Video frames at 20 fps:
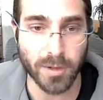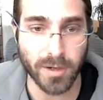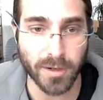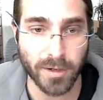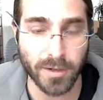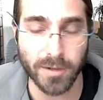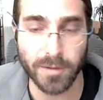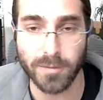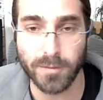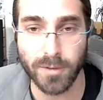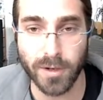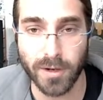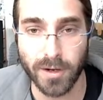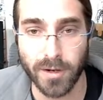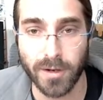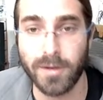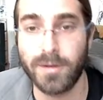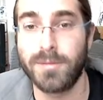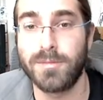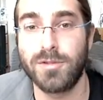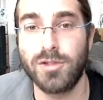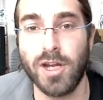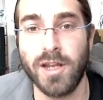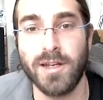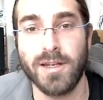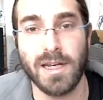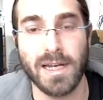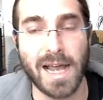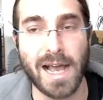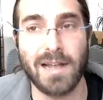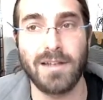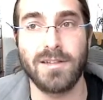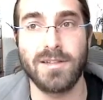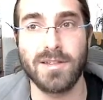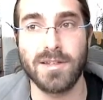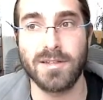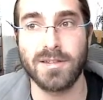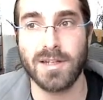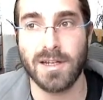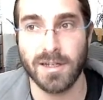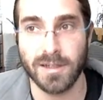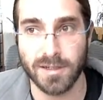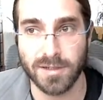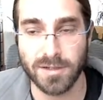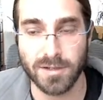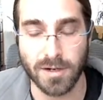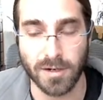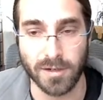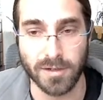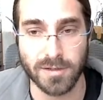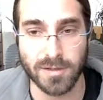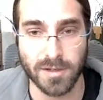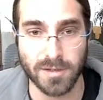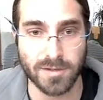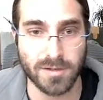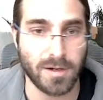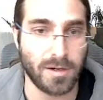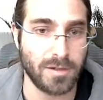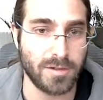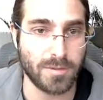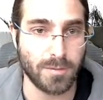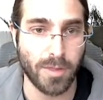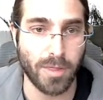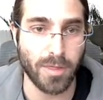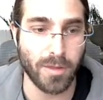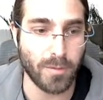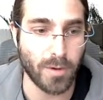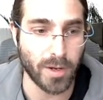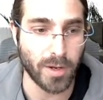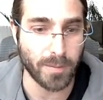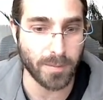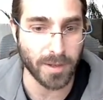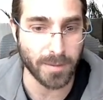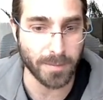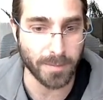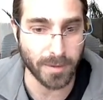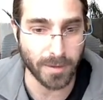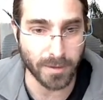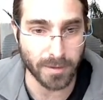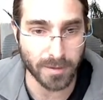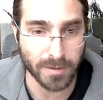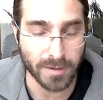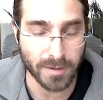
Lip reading: where chain analysis kind of starts. It starts with the white paper.